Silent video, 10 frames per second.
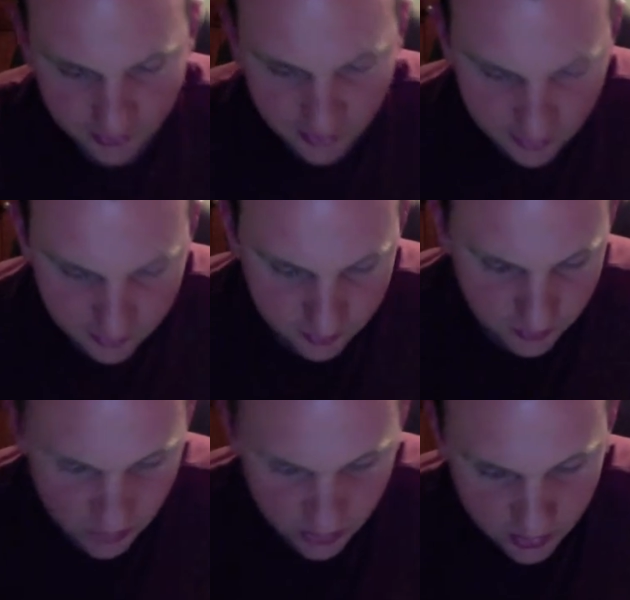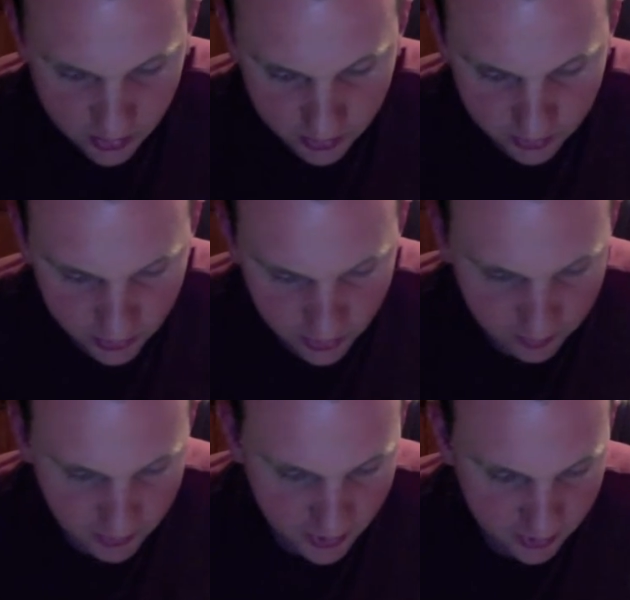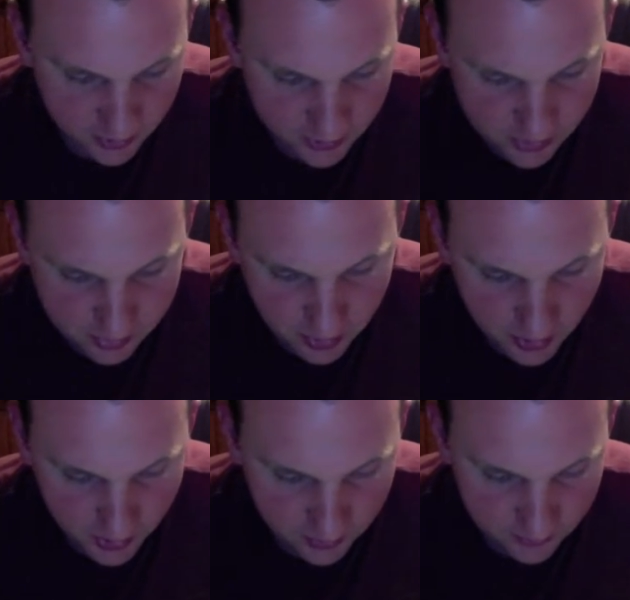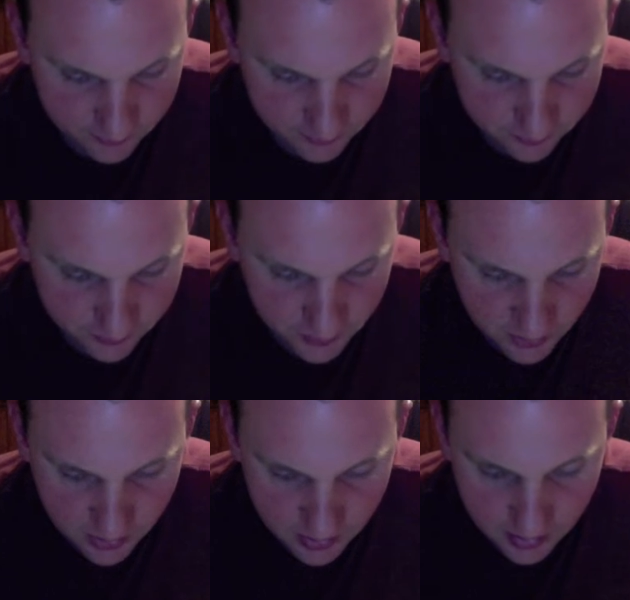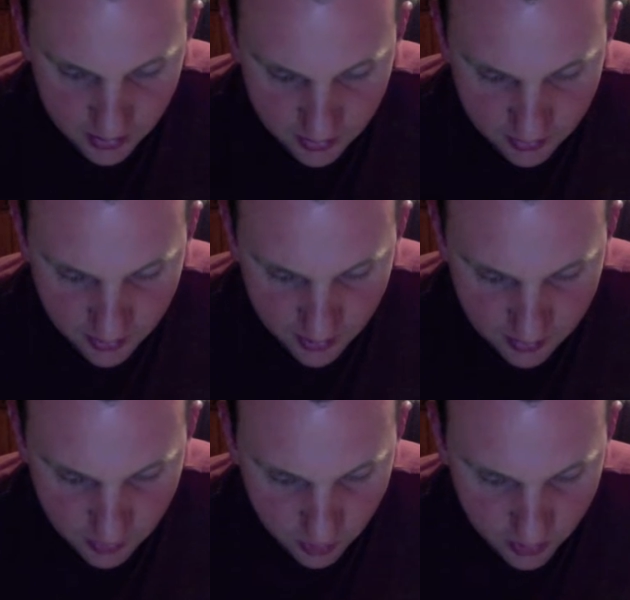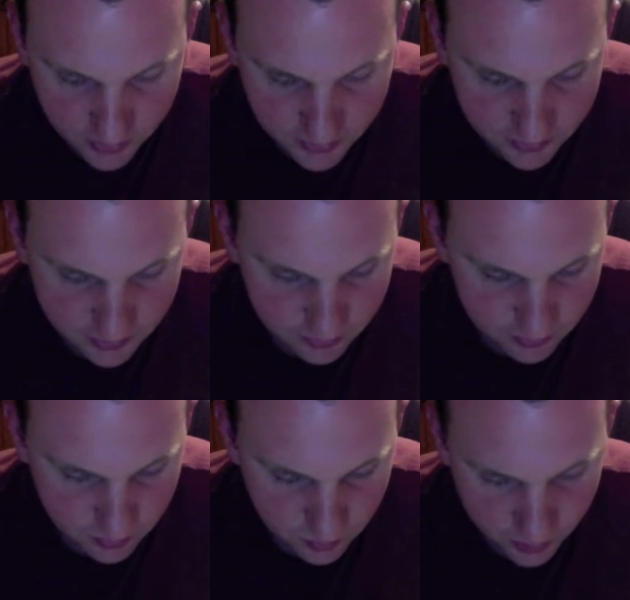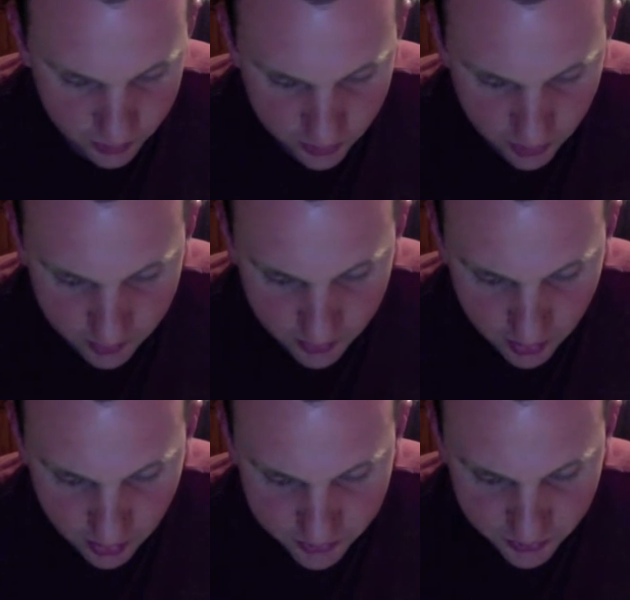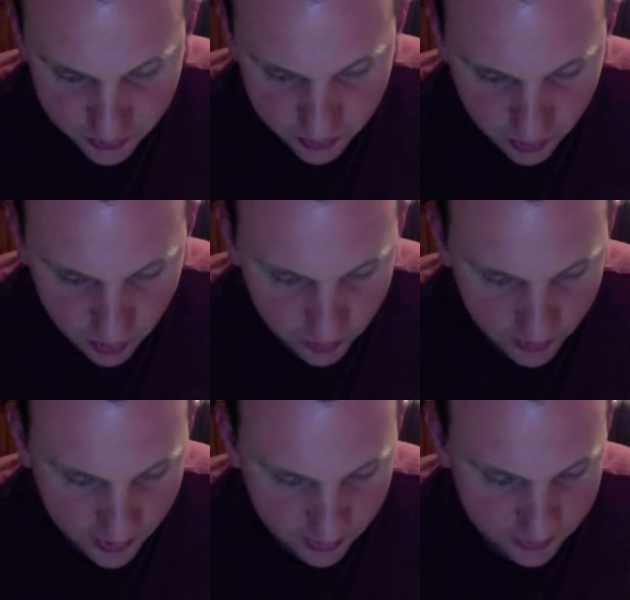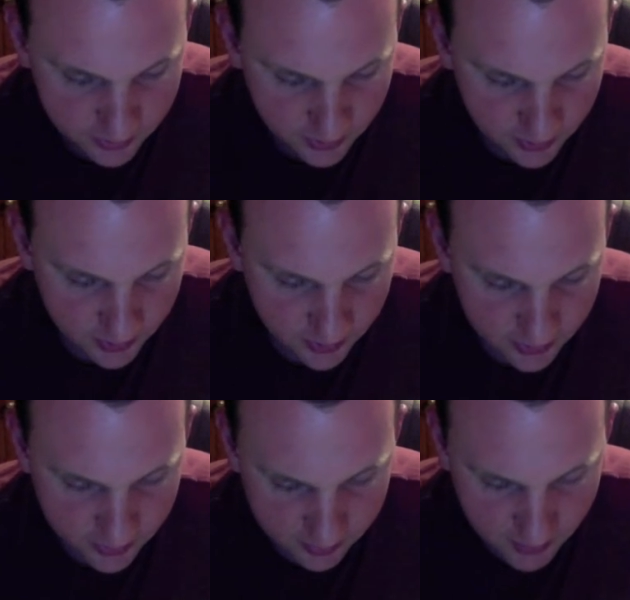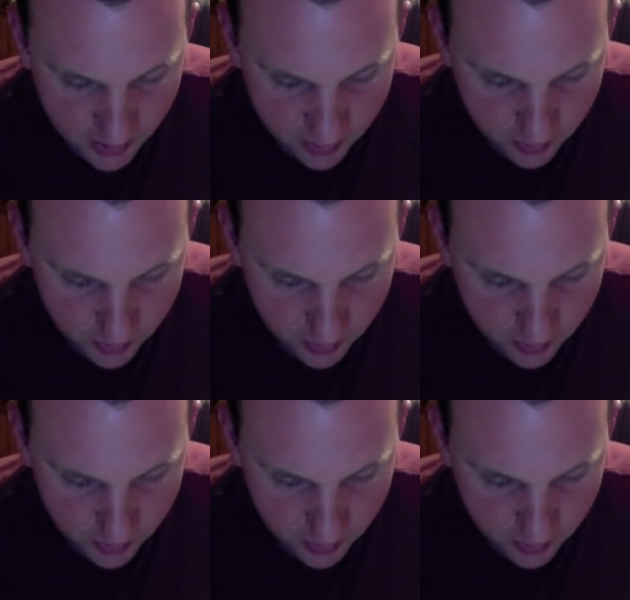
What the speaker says: them to come down into the plain. And the Amorites were determined also to hold out in Mount